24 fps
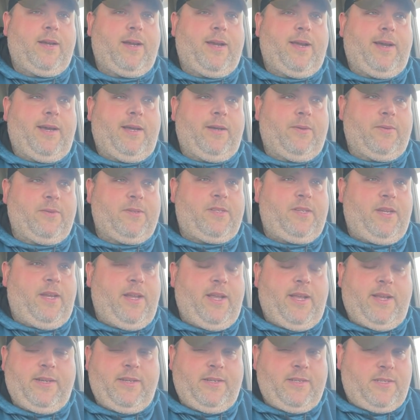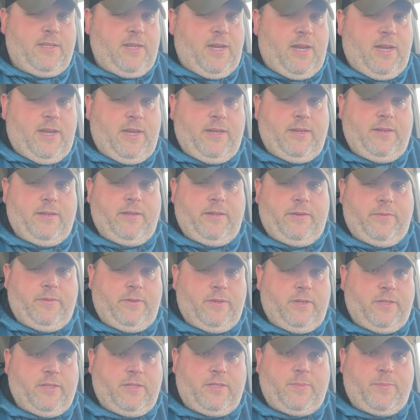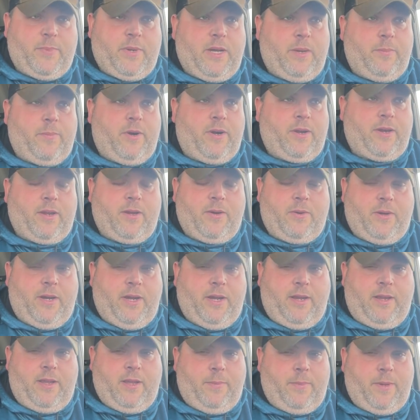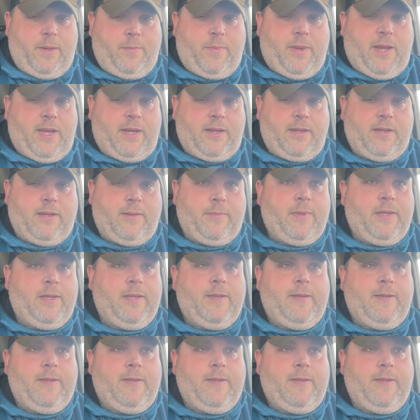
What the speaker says: I don't see any sign of a spot market rate coming back up.